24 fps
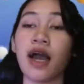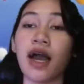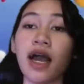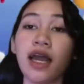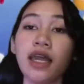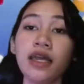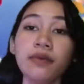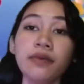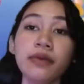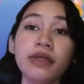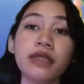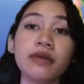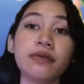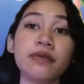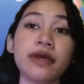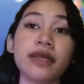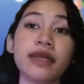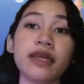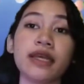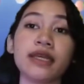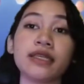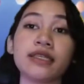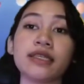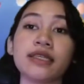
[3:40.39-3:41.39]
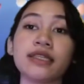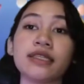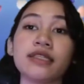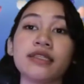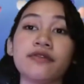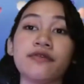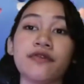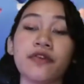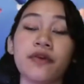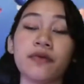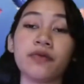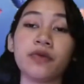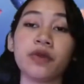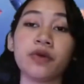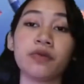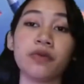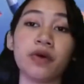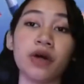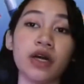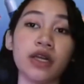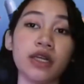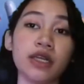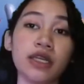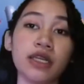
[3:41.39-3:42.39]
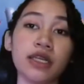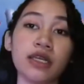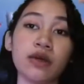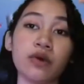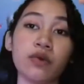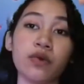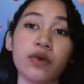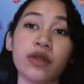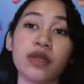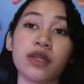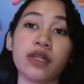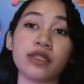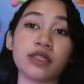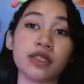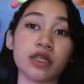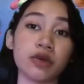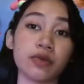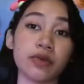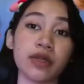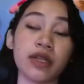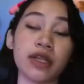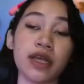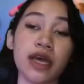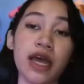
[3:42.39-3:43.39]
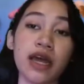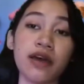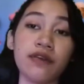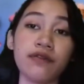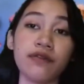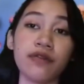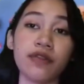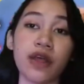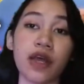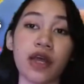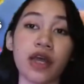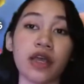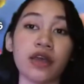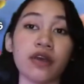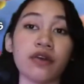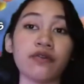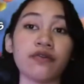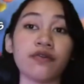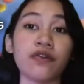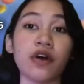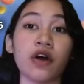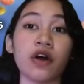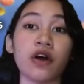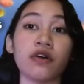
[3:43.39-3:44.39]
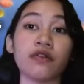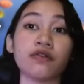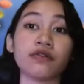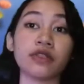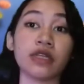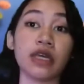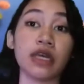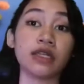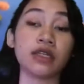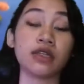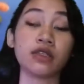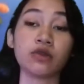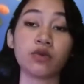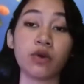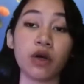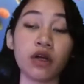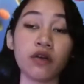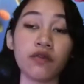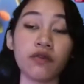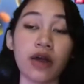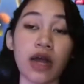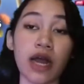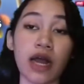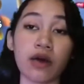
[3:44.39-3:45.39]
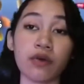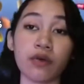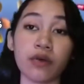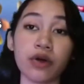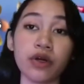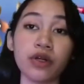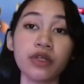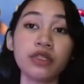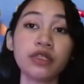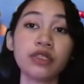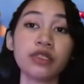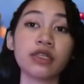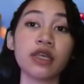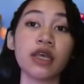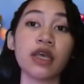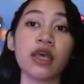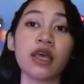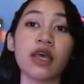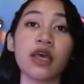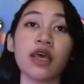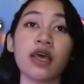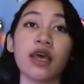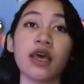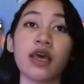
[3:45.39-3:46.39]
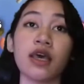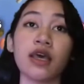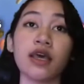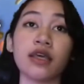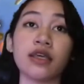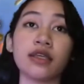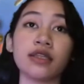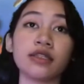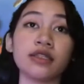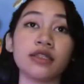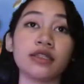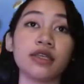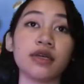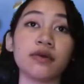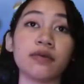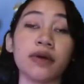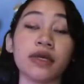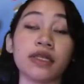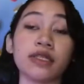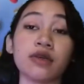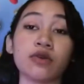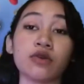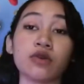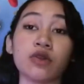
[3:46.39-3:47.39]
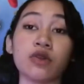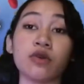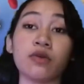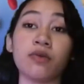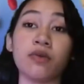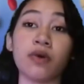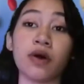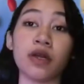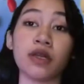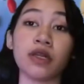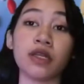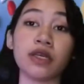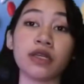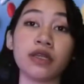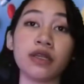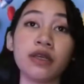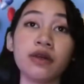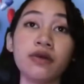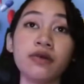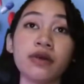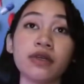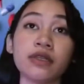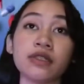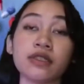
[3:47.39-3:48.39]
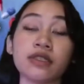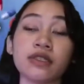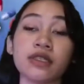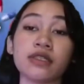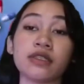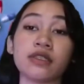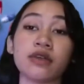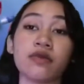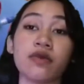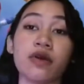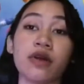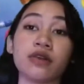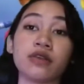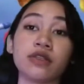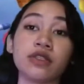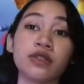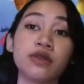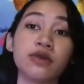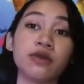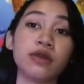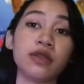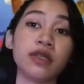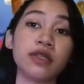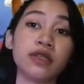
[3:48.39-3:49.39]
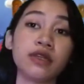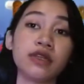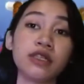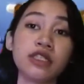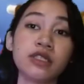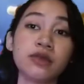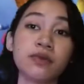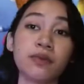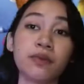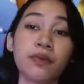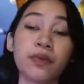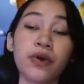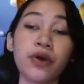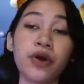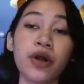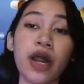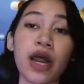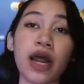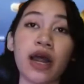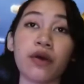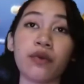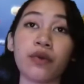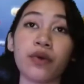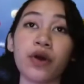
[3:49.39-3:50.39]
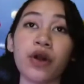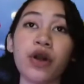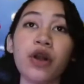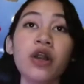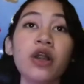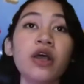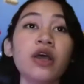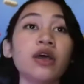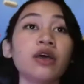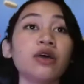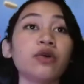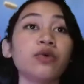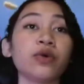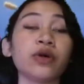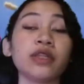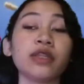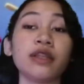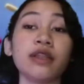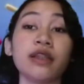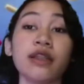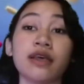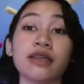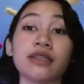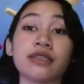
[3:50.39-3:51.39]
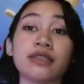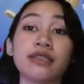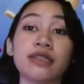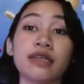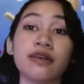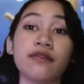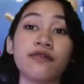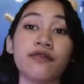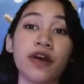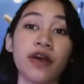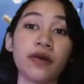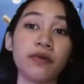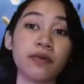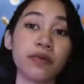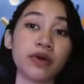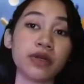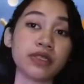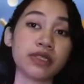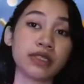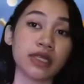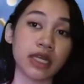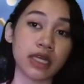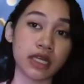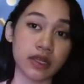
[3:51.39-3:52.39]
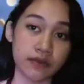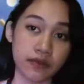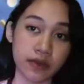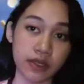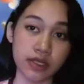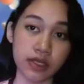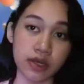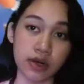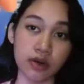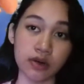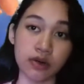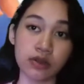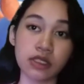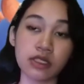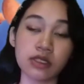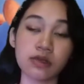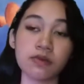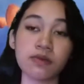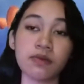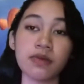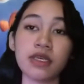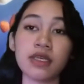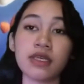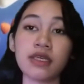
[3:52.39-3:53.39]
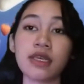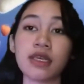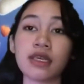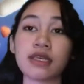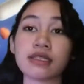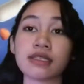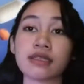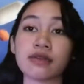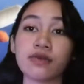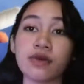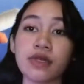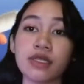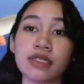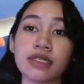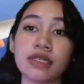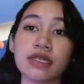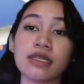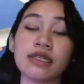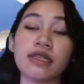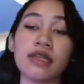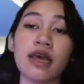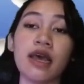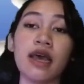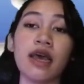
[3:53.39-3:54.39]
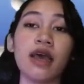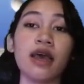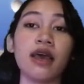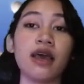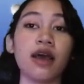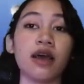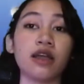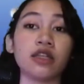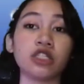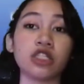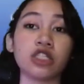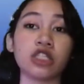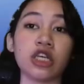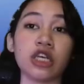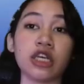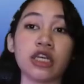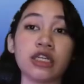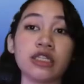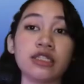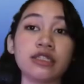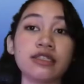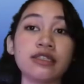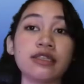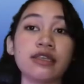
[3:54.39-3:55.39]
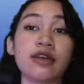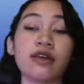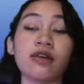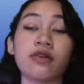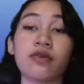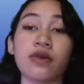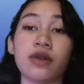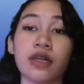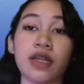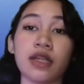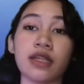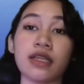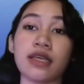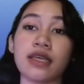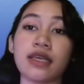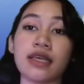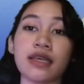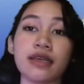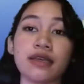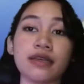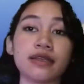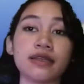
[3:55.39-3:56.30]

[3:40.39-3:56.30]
I am eliminated from the body with a terminal half-life of 10 to 12 hours, and my total body clearance is around 2 liters per hour, with less than 5% of the dose being excreted and changed renally.